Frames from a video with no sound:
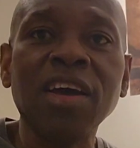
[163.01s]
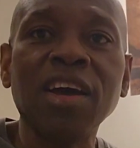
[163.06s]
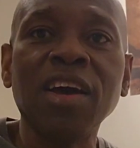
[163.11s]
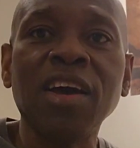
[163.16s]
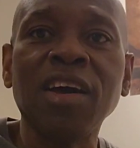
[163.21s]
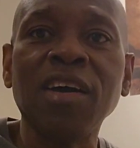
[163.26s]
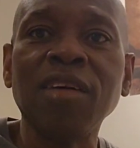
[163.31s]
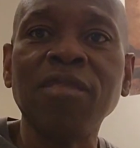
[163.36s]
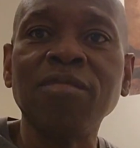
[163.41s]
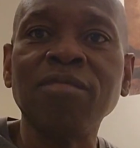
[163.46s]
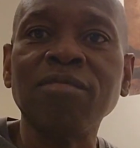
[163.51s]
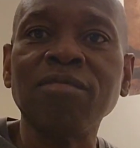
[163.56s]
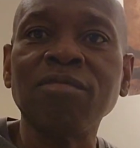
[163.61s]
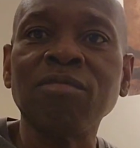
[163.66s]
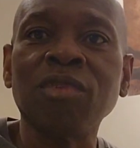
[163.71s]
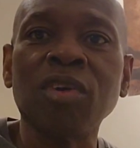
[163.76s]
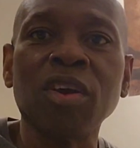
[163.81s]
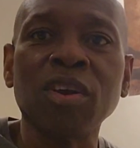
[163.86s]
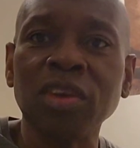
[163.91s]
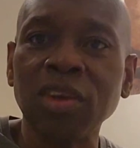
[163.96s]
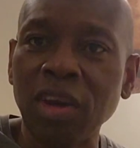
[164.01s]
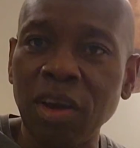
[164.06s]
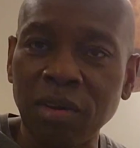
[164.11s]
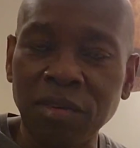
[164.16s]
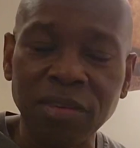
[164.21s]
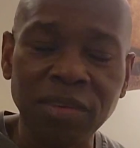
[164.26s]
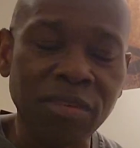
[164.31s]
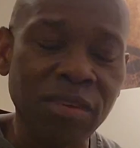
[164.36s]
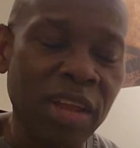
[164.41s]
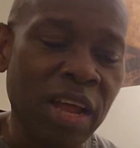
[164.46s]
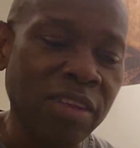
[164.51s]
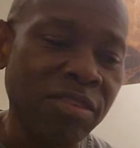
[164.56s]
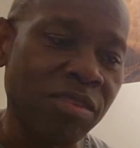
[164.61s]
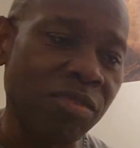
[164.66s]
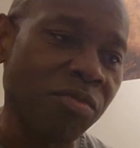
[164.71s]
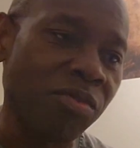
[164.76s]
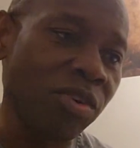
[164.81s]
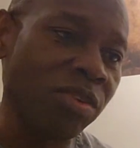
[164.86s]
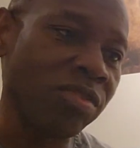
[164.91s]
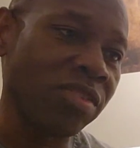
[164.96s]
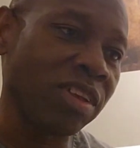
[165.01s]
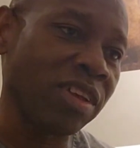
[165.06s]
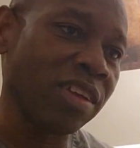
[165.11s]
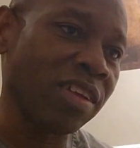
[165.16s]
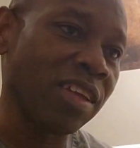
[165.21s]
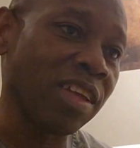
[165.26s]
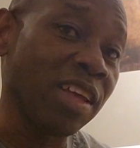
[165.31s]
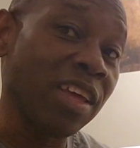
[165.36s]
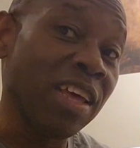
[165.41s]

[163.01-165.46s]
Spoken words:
Where are you going? So that's the first thing.